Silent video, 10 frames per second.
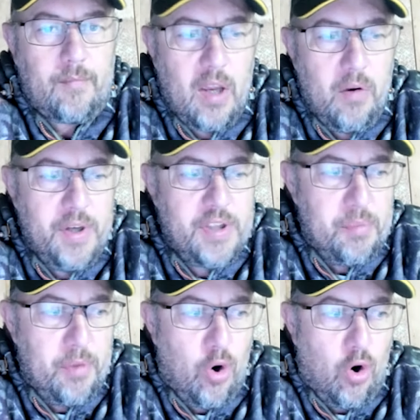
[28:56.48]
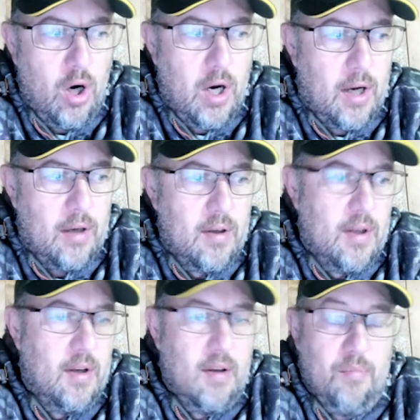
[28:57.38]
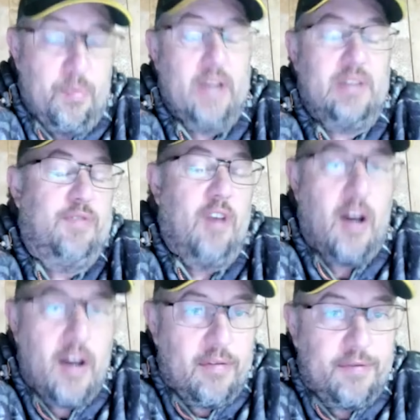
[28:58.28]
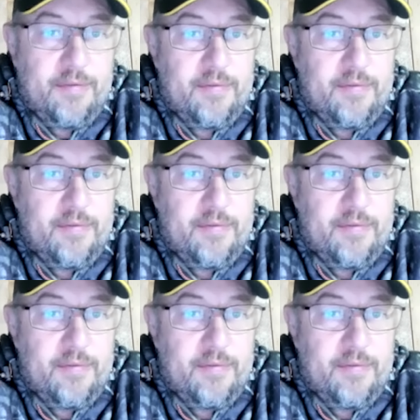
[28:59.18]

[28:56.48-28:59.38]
Richie Mo'unga, best fly off